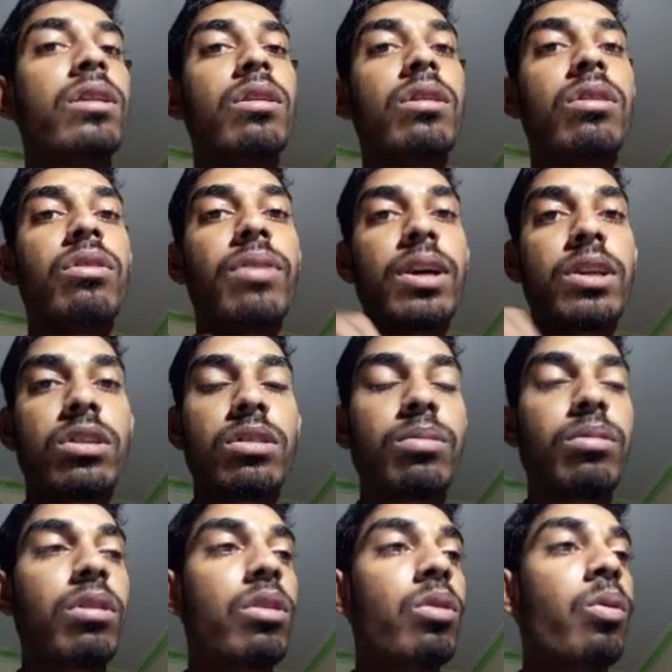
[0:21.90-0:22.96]
First of all,
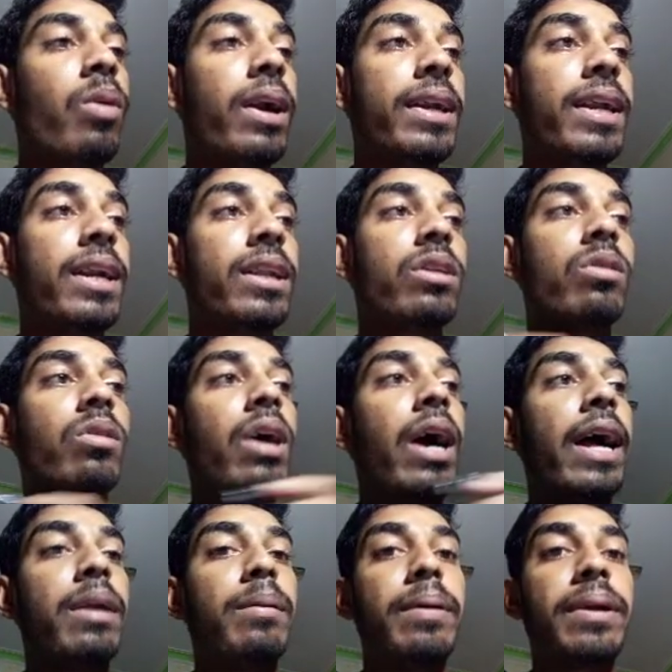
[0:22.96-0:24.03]
what are the
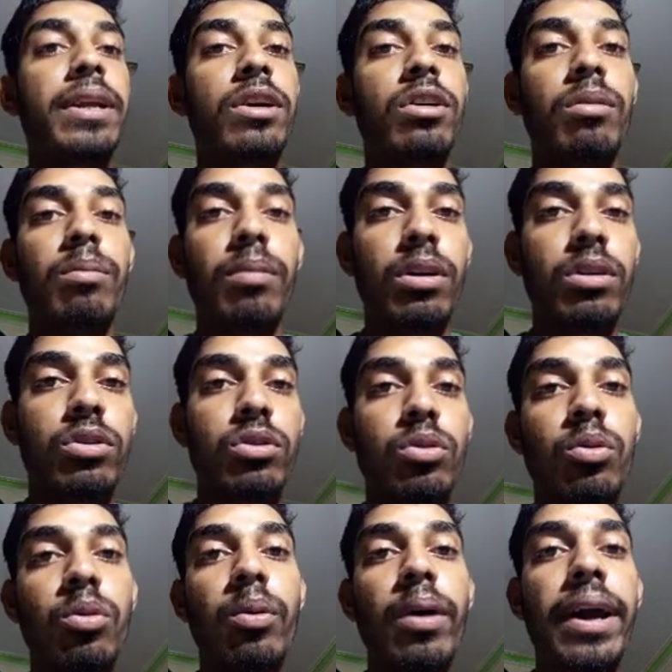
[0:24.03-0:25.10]
aromatic compounds?
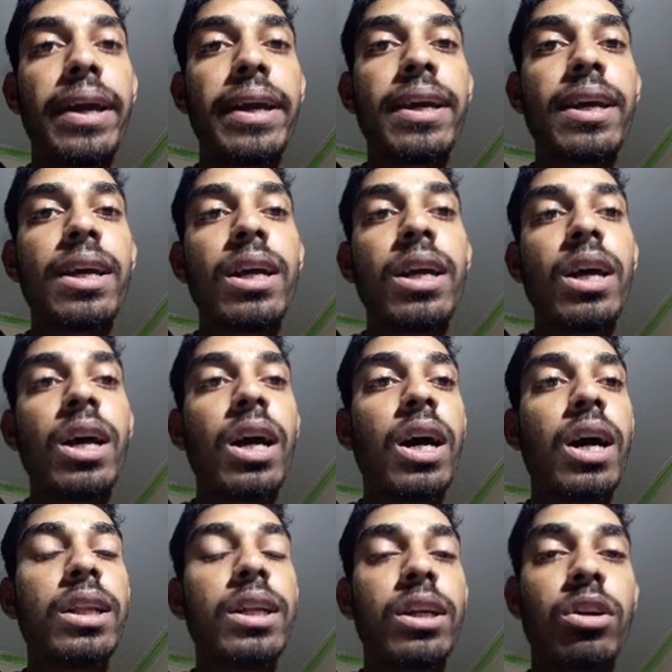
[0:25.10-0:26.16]
Why
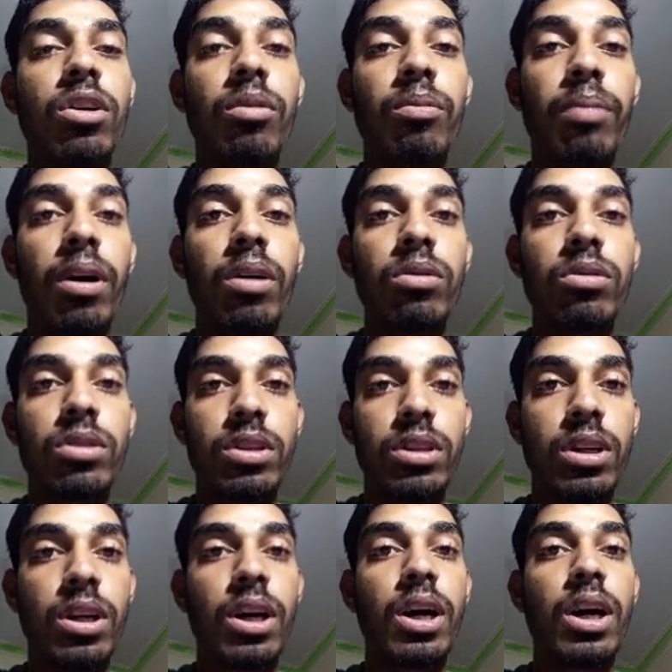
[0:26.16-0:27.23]
that compounds
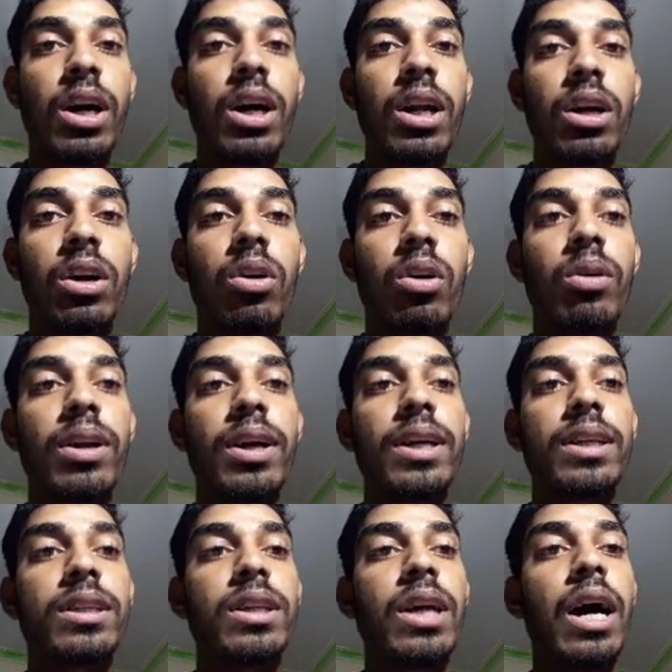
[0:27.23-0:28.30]
called as
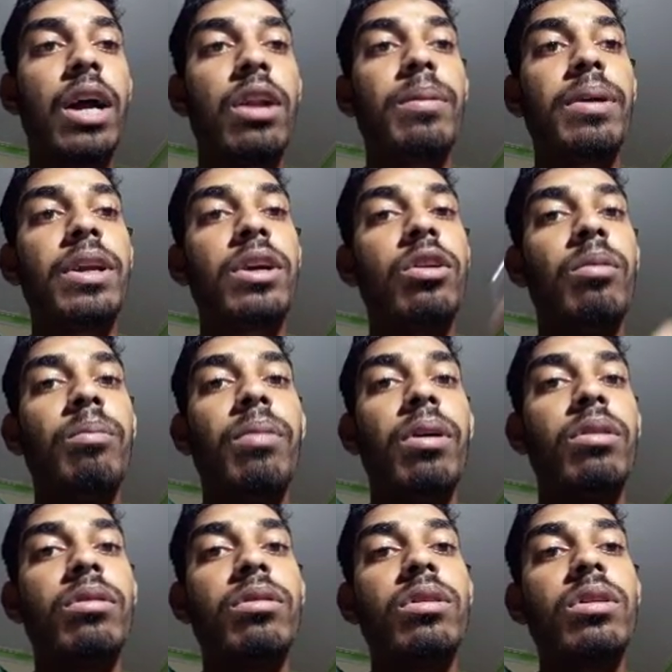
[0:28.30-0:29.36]
aromatic compound?
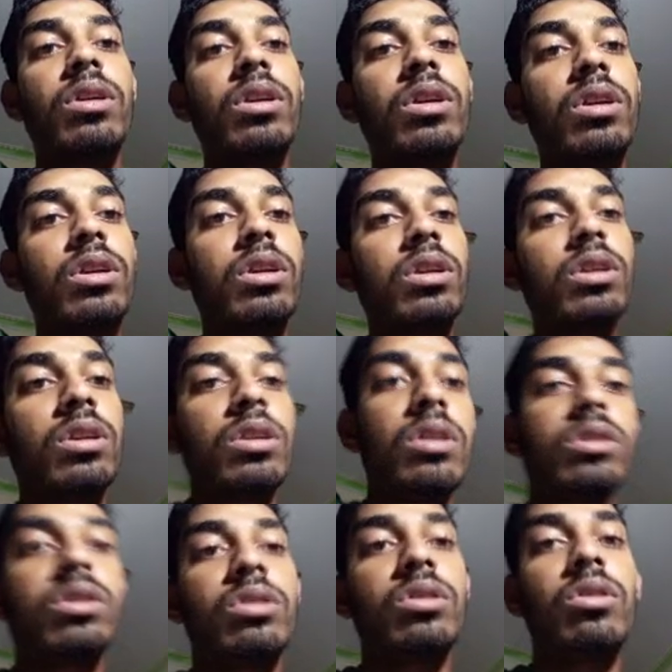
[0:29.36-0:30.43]

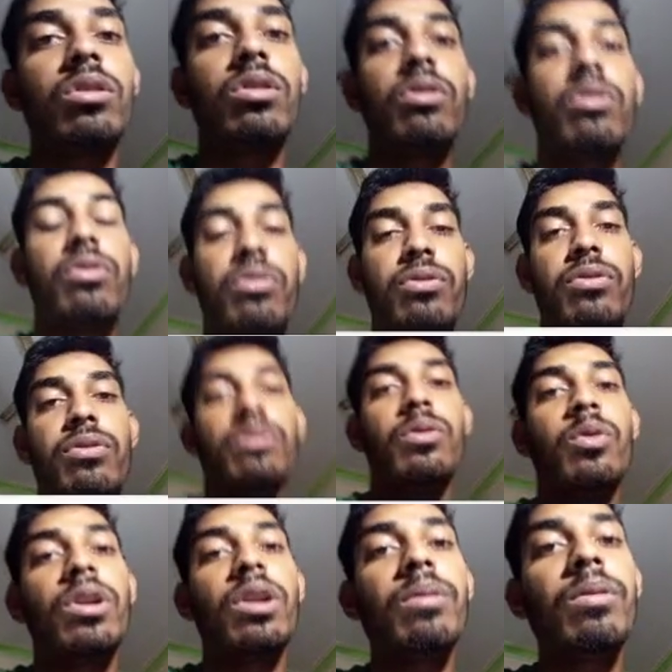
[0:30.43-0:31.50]
So
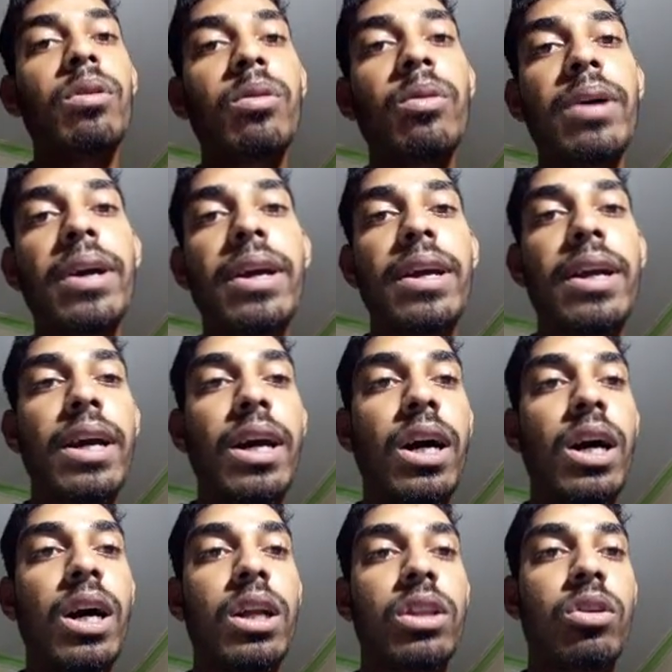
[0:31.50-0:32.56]
whenever we
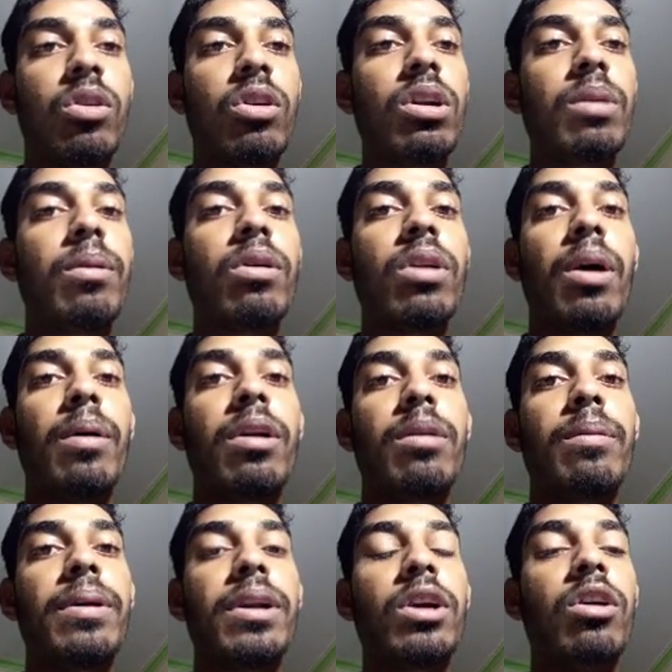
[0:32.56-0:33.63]
thought about
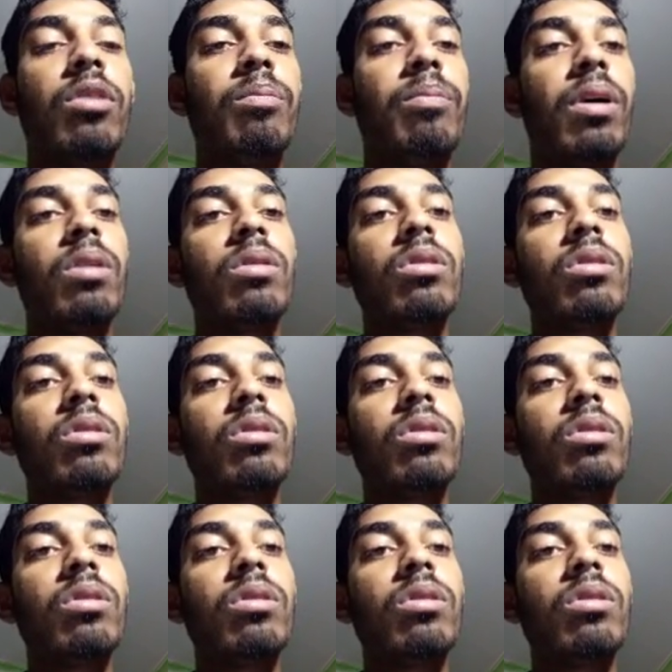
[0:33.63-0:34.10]
aromatic compound,